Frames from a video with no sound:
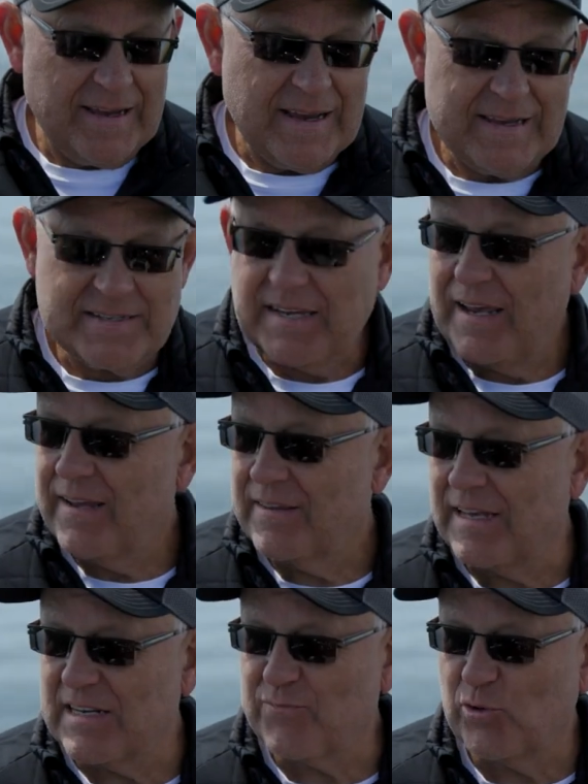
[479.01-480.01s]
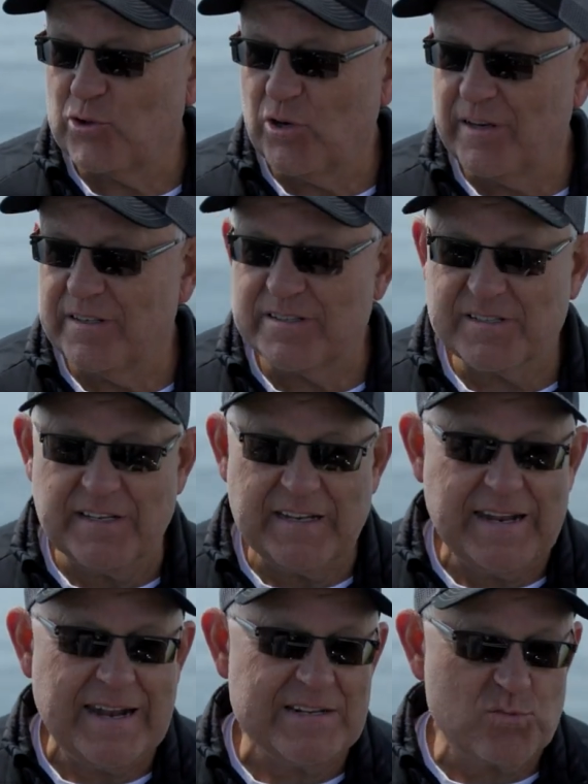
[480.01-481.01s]
guys, thanks for joining us
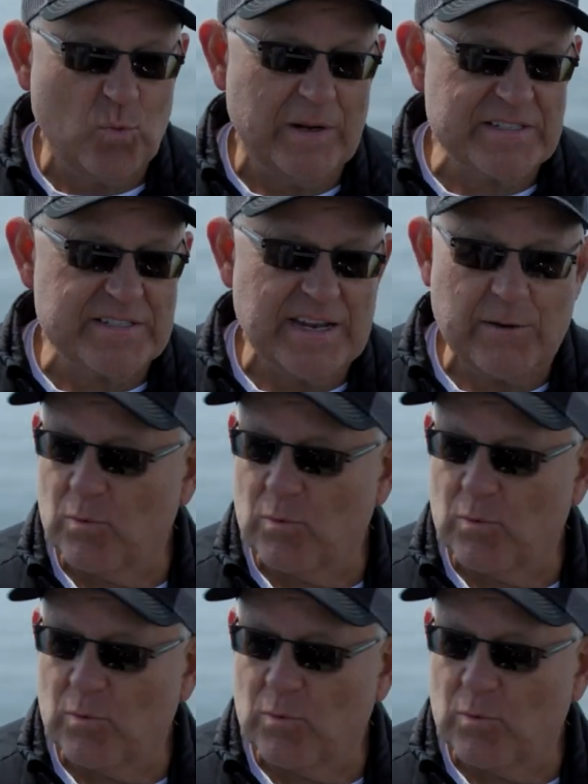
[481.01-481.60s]
today's Wednesday